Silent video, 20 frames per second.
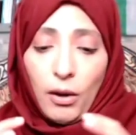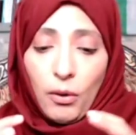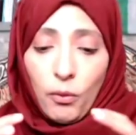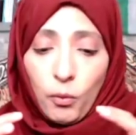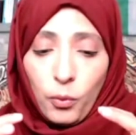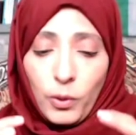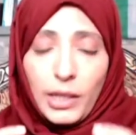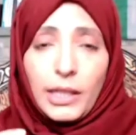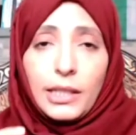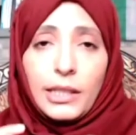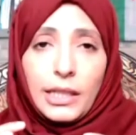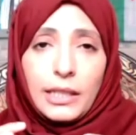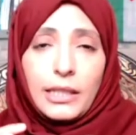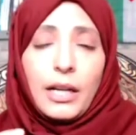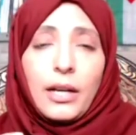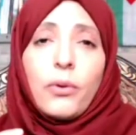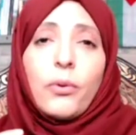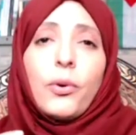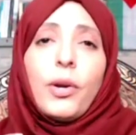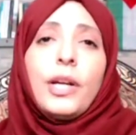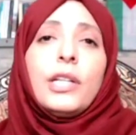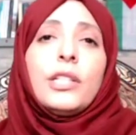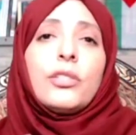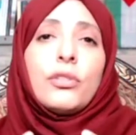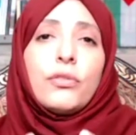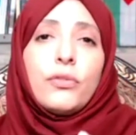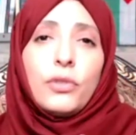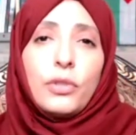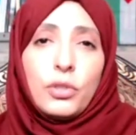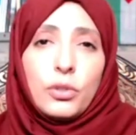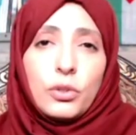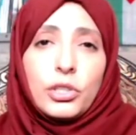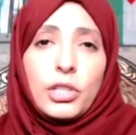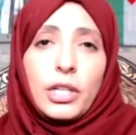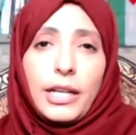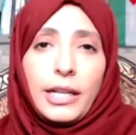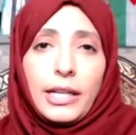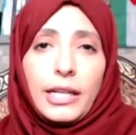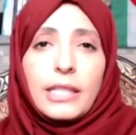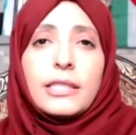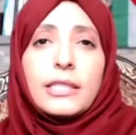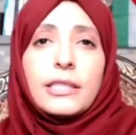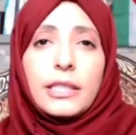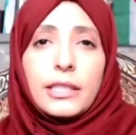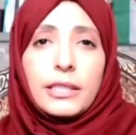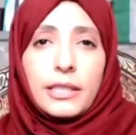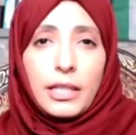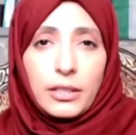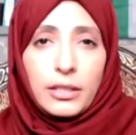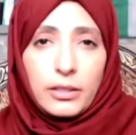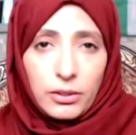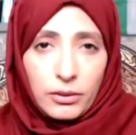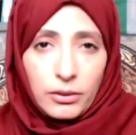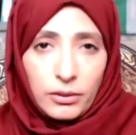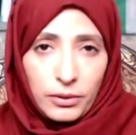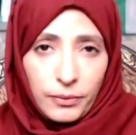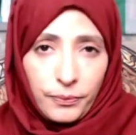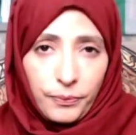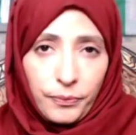We did a great revolution against dictators